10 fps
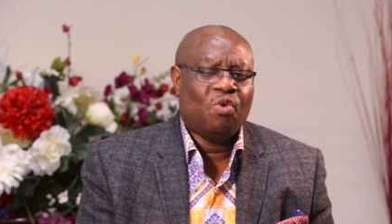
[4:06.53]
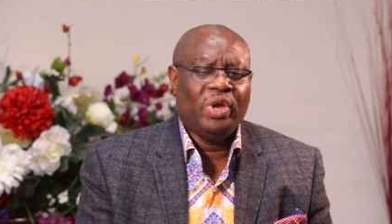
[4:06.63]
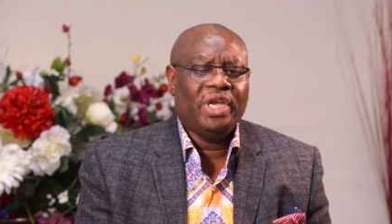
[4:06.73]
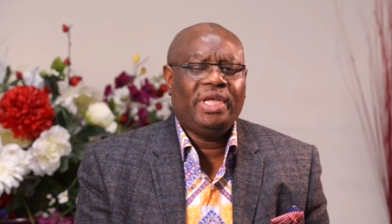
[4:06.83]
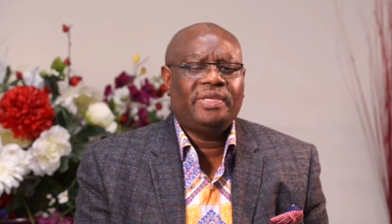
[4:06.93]

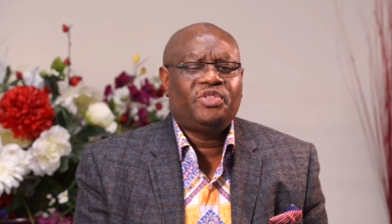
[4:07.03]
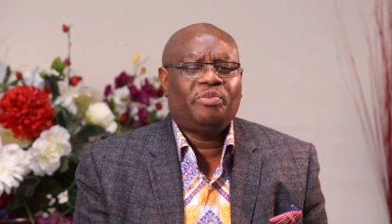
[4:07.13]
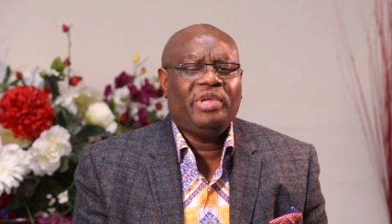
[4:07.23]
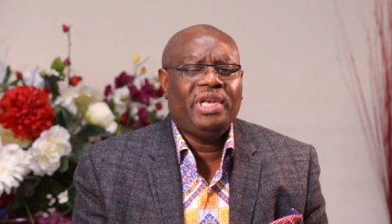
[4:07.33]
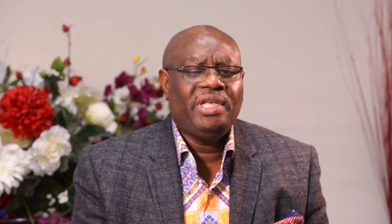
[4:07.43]
We need to
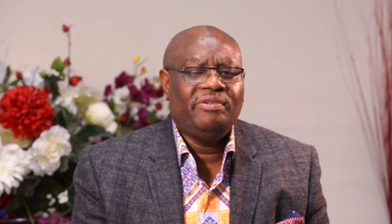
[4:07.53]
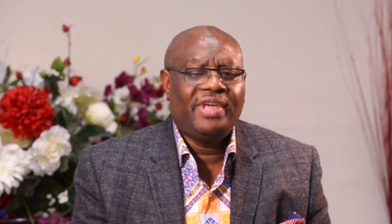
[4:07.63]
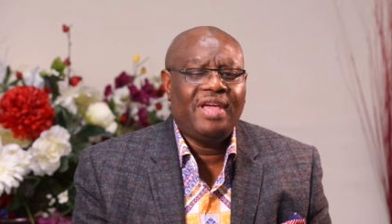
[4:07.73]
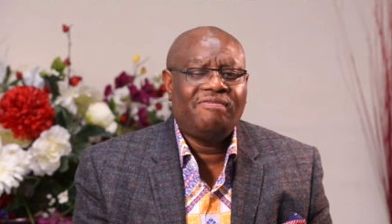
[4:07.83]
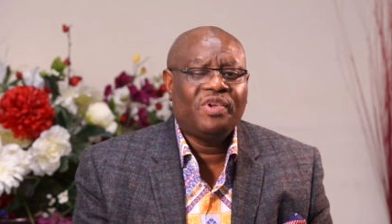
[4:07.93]
believe
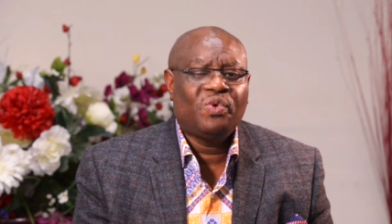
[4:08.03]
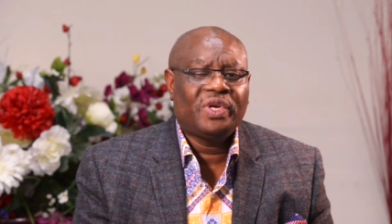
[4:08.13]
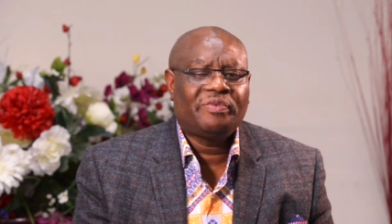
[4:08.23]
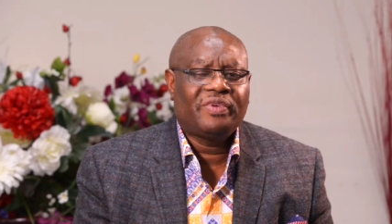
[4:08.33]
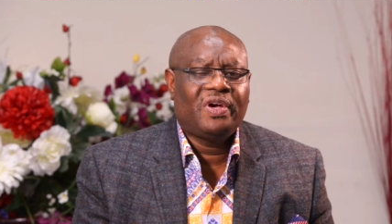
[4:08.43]
every
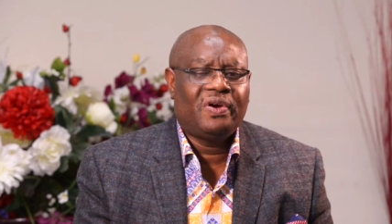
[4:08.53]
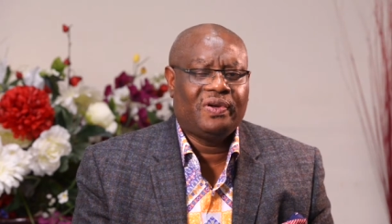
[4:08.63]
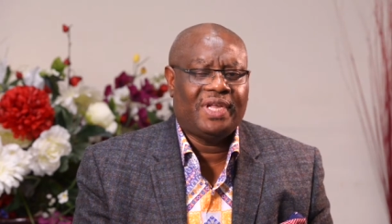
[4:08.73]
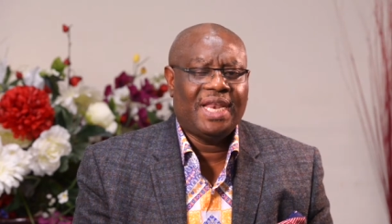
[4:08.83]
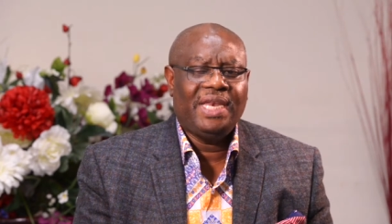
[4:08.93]
word of
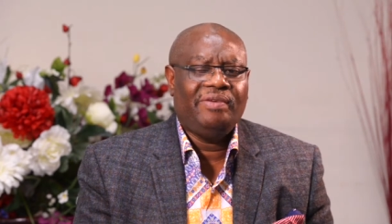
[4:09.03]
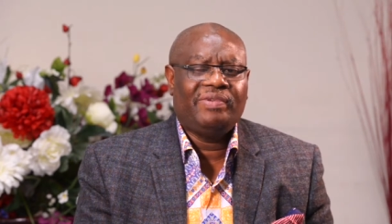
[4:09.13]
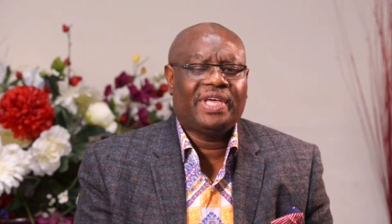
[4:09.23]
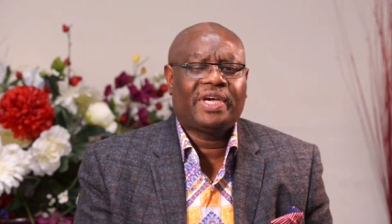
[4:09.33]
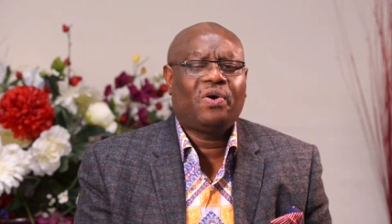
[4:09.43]
God and live
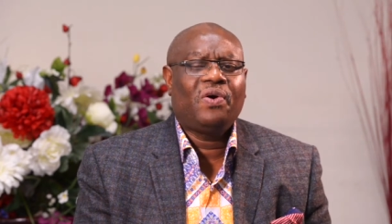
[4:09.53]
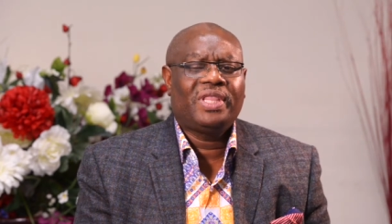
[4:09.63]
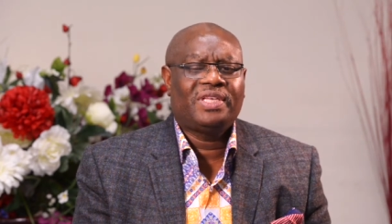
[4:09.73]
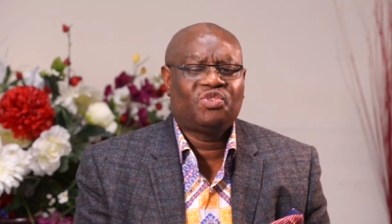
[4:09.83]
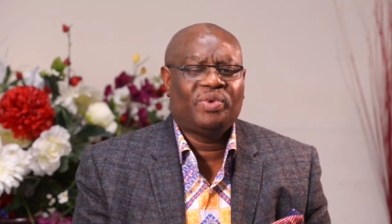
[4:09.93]
in
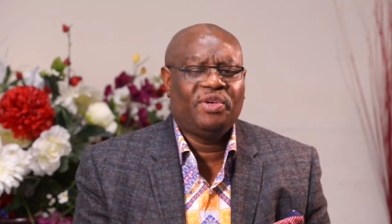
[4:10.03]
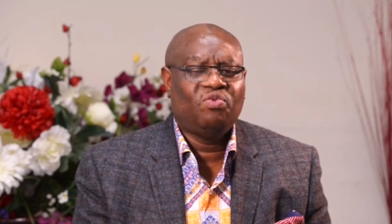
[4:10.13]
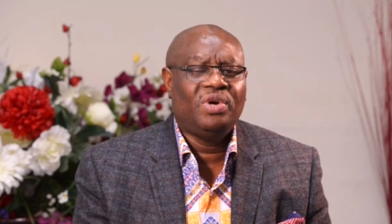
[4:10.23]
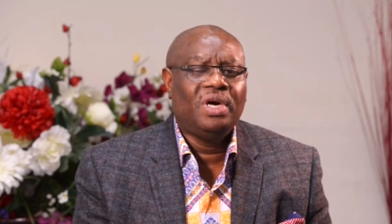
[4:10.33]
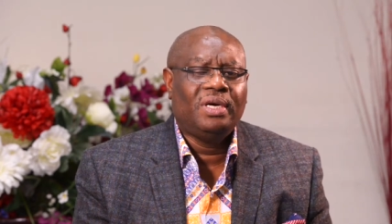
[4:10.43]
accordance with the
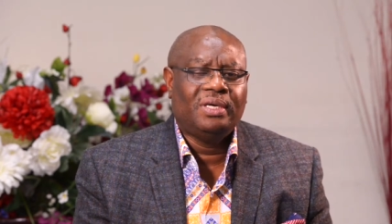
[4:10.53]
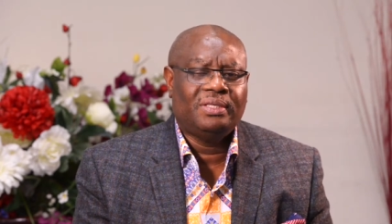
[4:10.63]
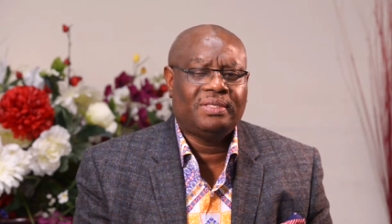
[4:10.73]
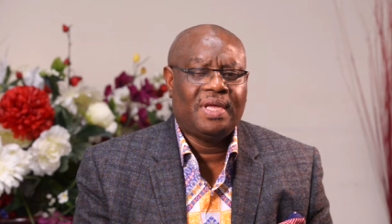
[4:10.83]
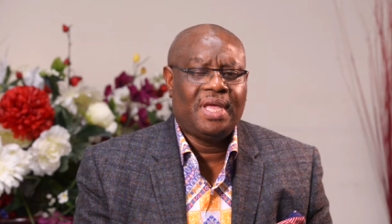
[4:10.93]

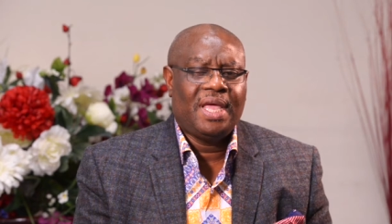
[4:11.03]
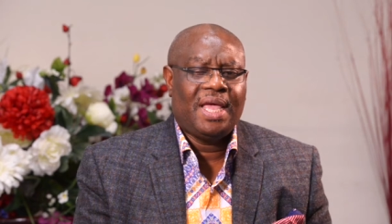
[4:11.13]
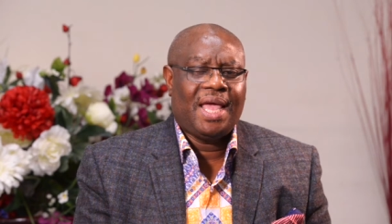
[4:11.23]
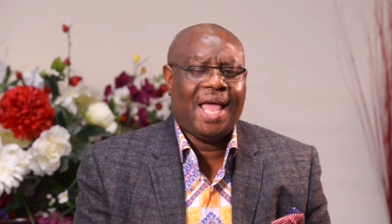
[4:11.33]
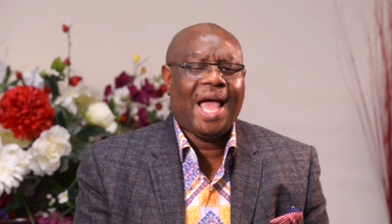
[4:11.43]
word
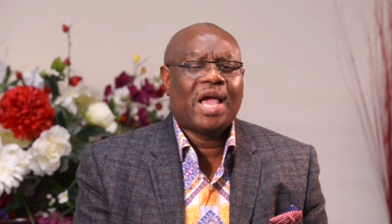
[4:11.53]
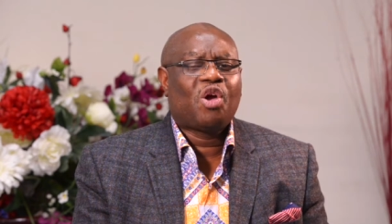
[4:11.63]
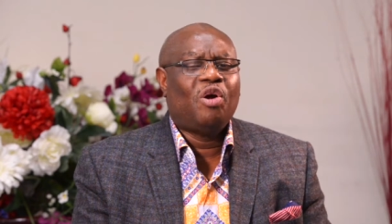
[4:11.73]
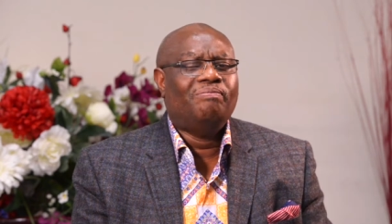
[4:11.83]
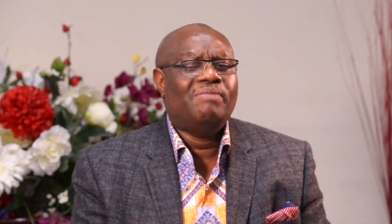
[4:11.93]

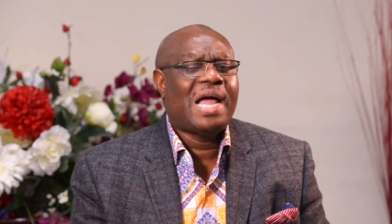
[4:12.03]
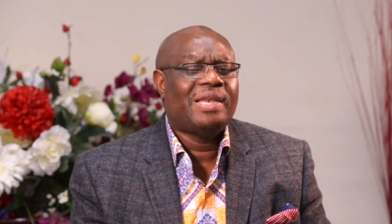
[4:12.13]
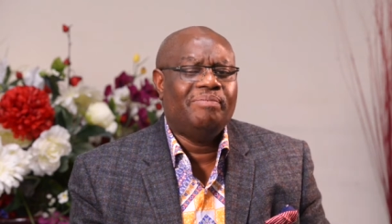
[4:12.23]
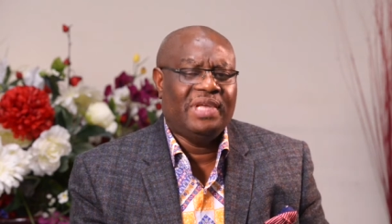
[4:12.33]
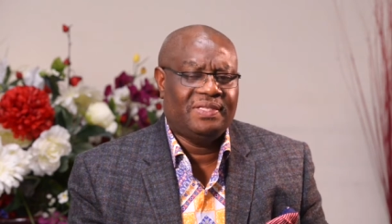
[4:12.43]
and
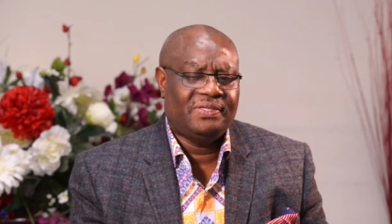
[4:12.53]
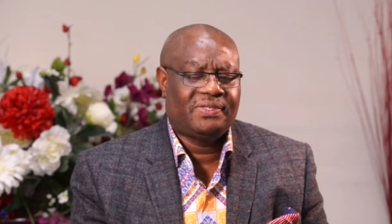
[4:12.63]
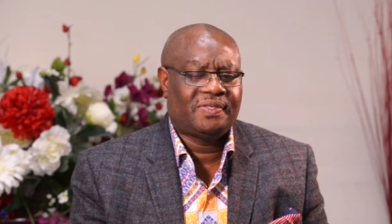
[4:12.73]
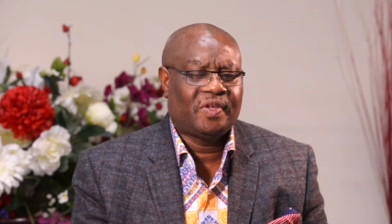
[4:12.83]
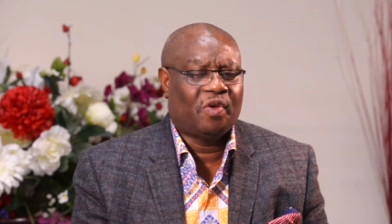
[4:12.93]

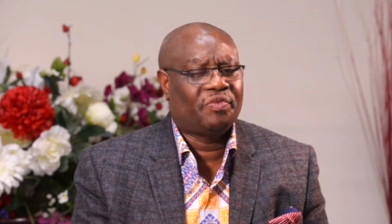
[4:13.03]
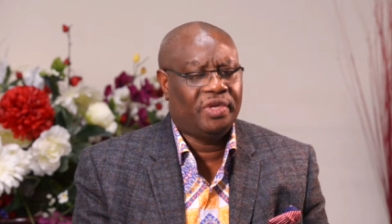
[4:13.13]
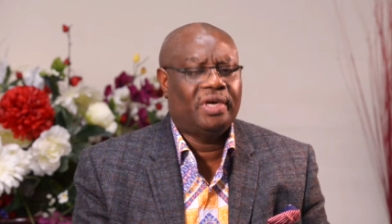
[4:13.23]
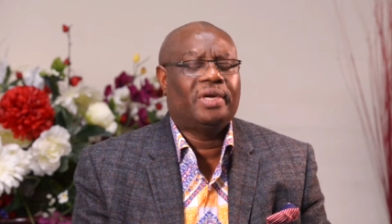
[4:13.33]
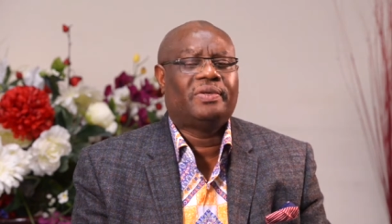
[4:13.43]
commandments of
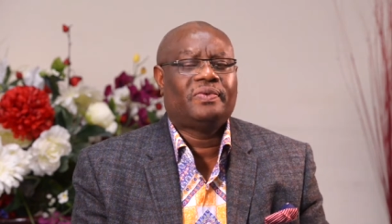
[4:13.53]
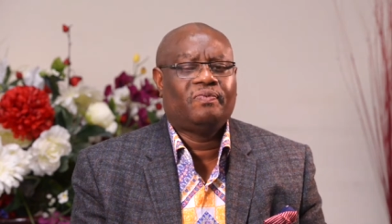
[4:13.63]
God.